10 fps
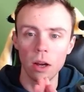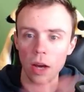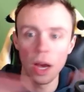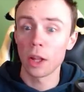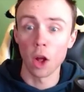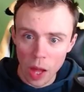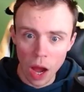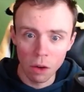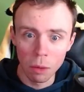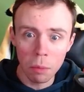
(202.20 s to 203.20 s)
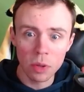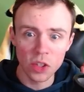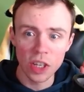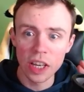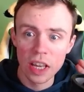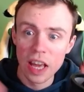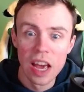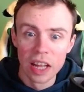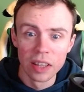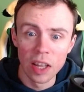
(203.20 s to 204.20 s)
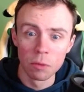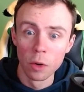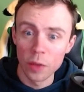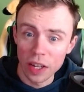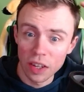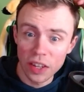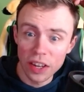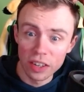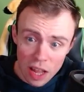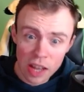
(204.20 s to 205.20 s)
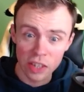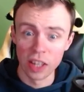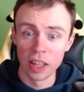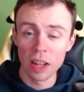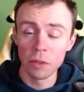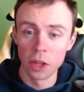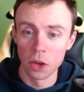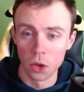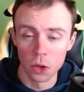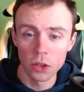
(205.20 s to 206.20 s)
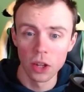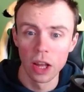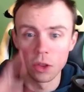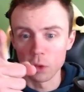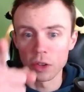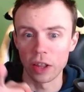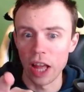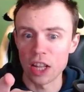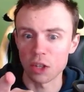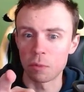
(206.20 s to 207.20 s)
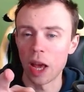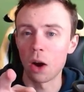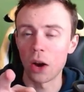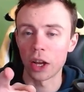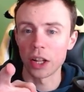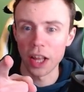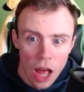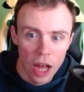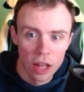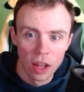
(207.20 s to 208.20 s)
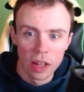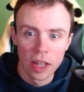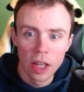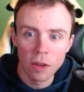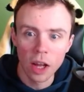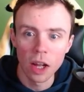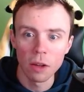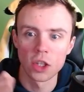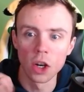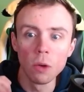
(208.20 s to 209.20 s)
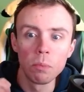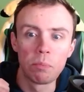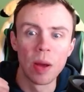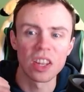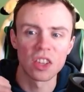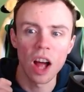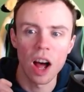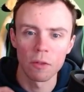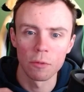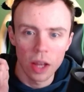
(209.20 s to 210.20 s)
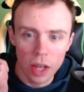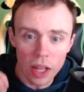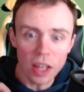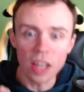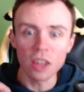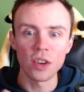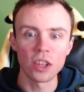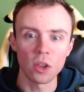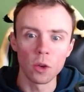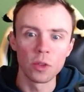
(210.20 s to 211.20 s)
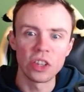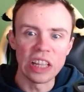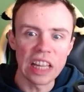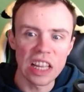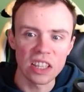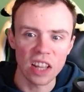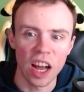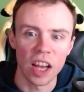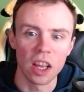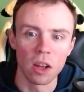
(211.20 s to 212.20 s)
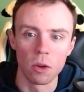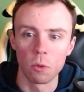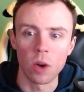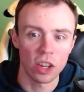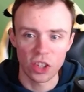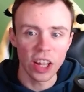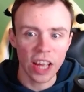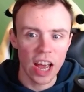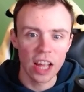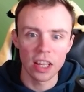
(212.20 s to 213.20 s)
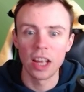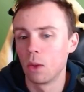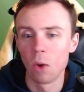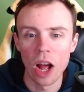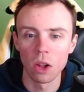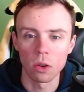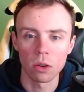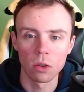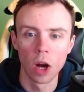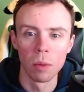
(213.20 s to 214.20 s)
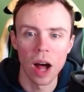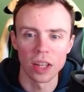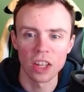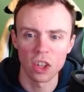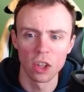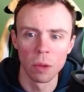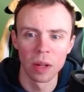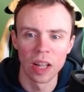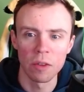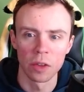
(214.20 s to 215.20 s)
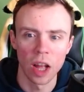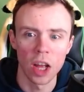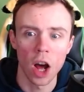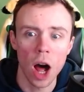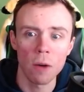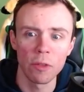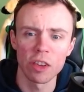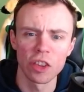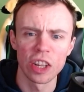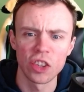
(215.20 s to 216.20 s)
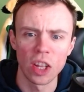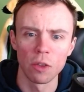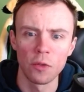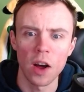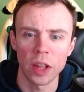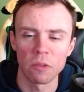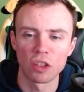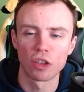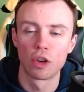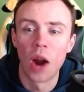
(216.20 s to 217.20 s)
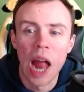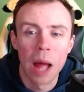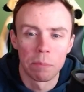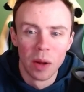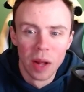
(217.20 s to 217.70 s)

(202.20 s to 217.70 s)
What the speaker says: at all. I remember seeing this movie in the theater as an 11-year-old, don't ask me how I got in, and leaving off so pissed off. But in interest of this list, I watched it again, and well, come on, it's at the number 11. I obviously still thought it was crap.